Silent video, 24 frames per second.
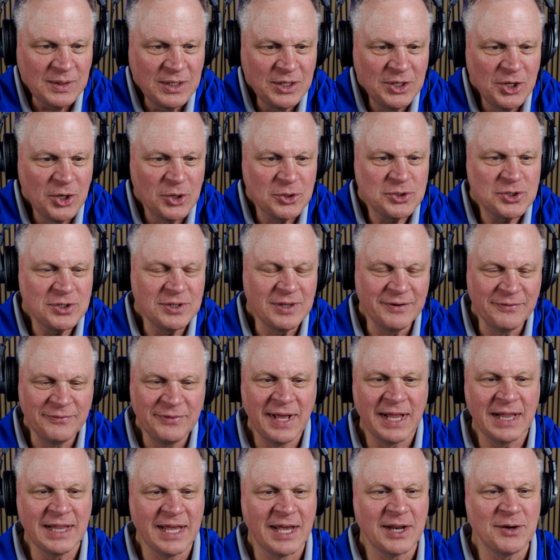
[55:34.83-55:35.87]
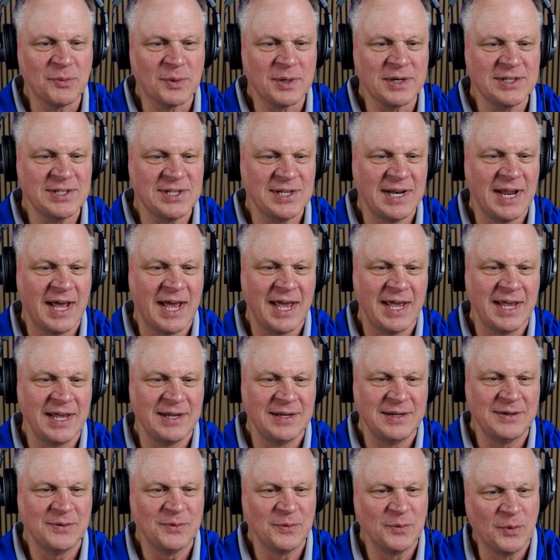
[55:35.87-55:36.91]
Coach LaVell Edwards and
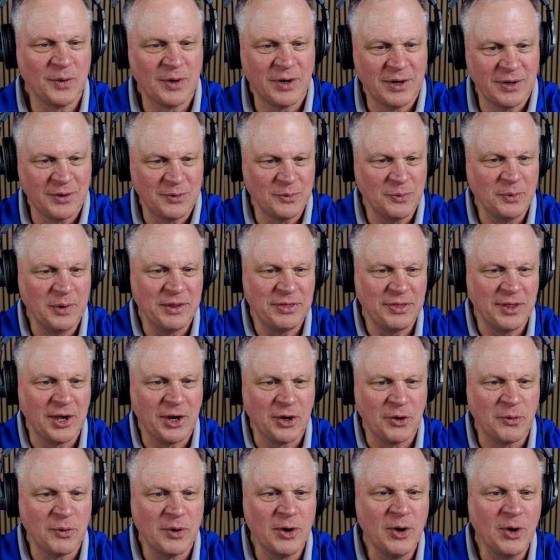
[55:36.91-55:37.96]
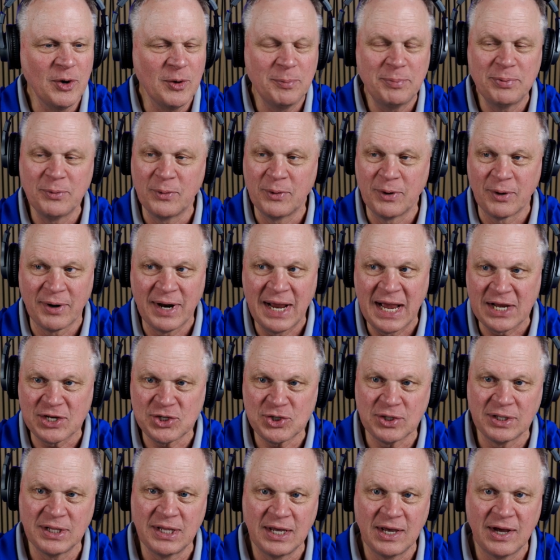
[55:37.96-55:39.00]
I were with a group. We were
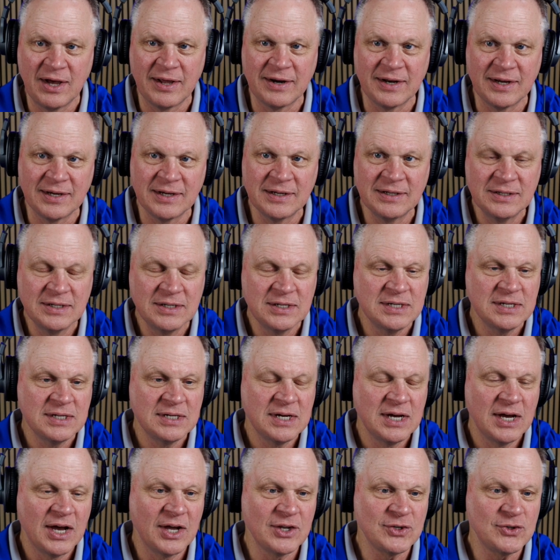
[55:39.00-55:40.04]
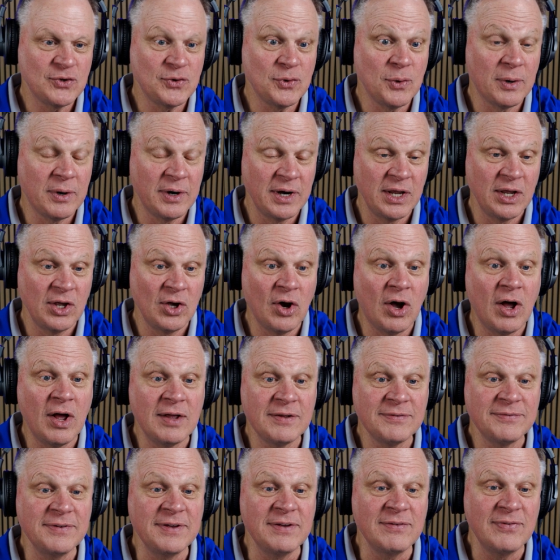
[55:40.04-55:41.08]
actually on a touring
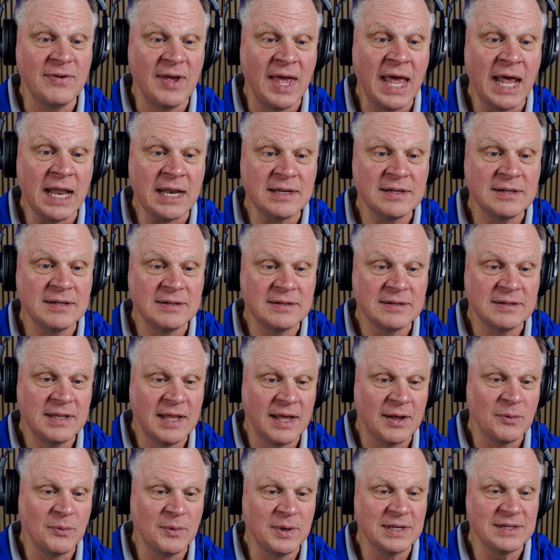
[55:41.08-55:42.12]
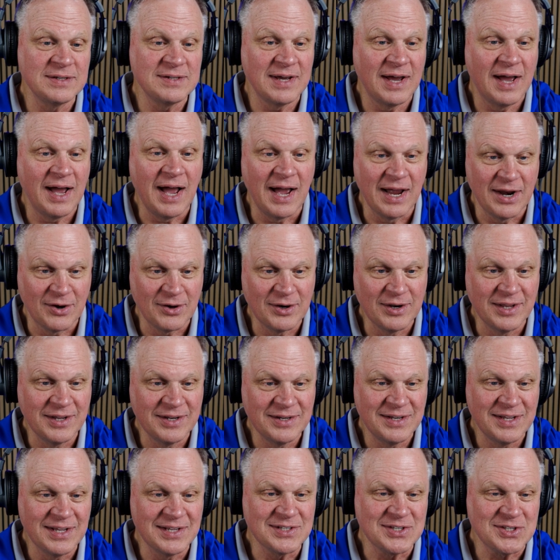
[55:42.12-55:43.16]
golf event that went to
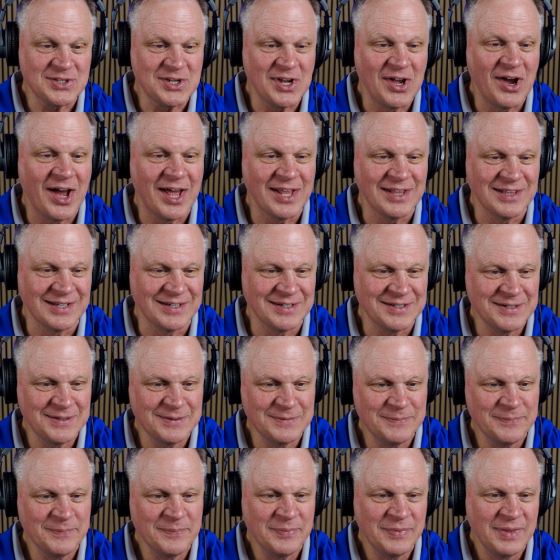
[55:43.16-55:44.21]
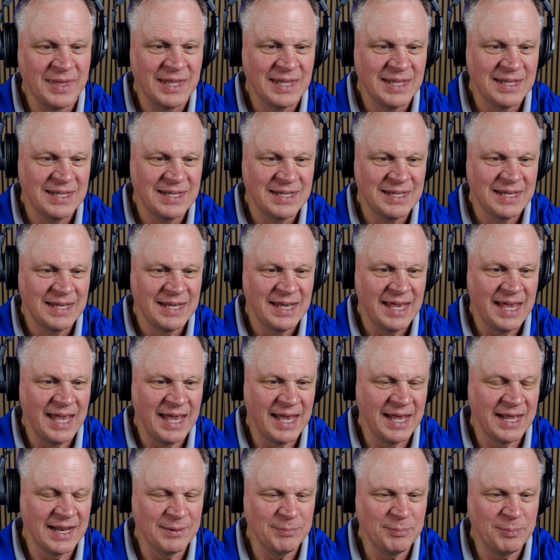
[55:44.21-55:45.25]
Ireland and Scotland.
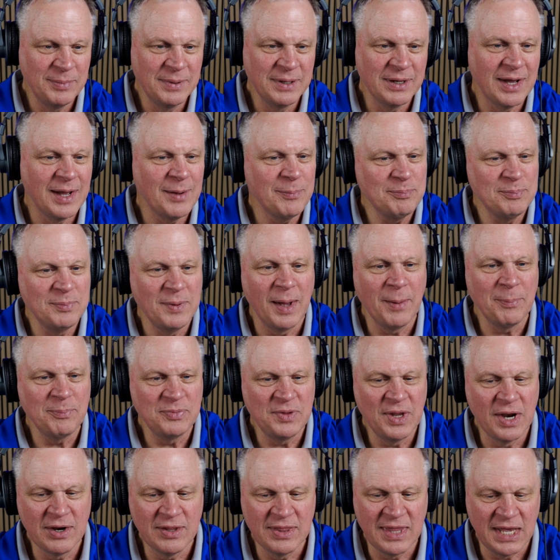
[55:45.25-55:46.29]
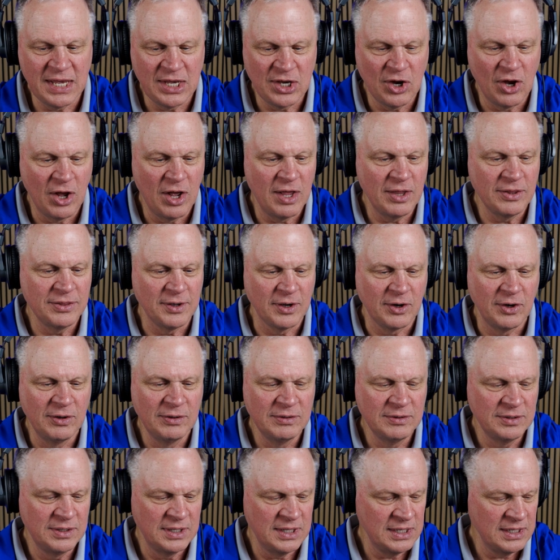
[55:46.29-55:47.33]
And up there, they call the
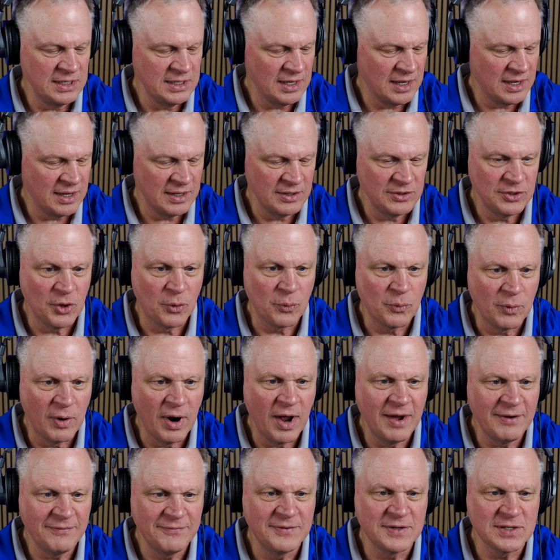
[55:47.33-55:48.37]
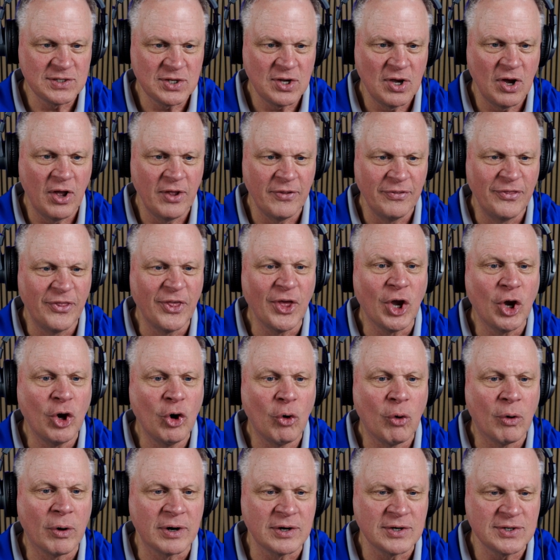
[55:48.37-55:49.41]
rough is called the
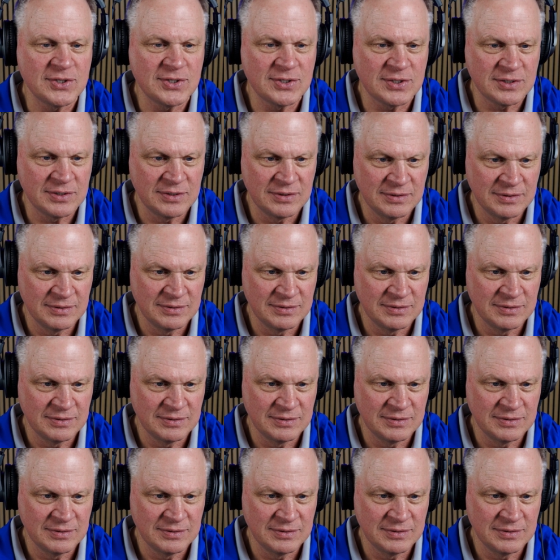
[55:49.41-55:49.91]
gorse.